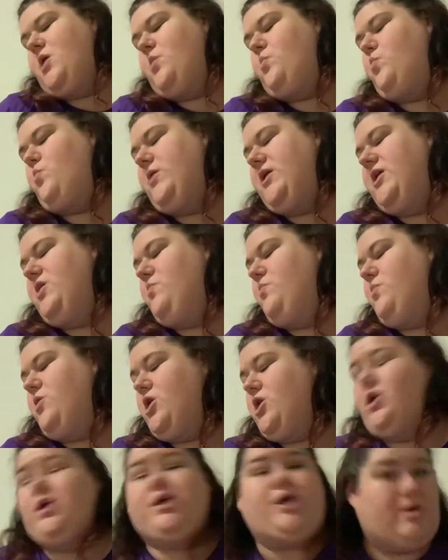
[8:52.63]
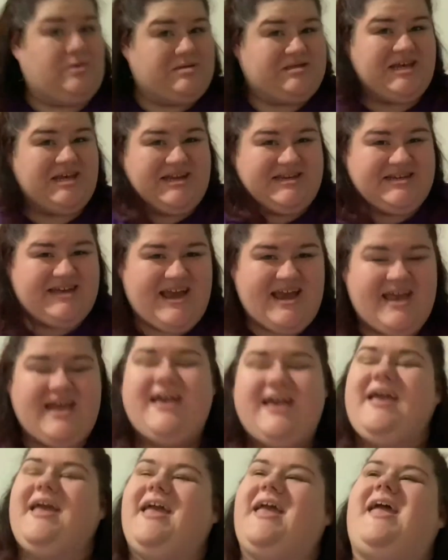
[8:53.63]
We were ghost hunting
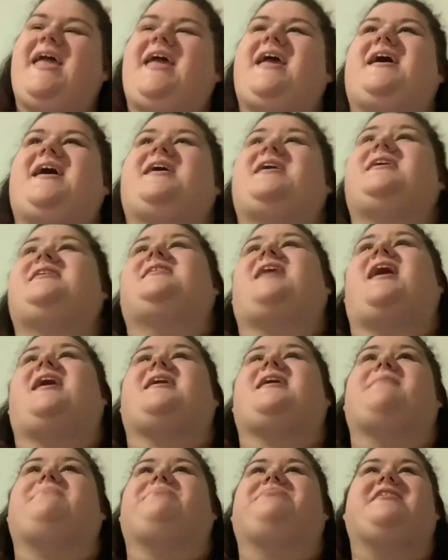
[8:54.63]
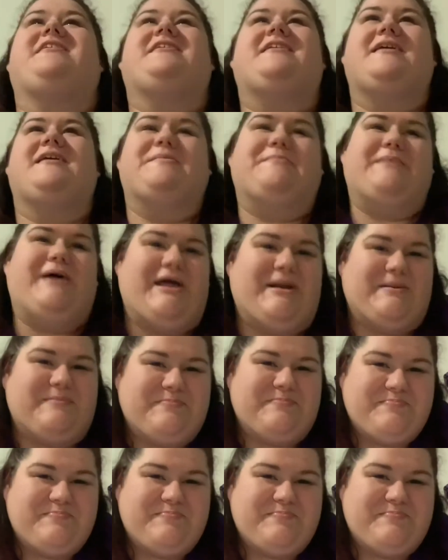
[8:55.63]
and I kept thinking about him.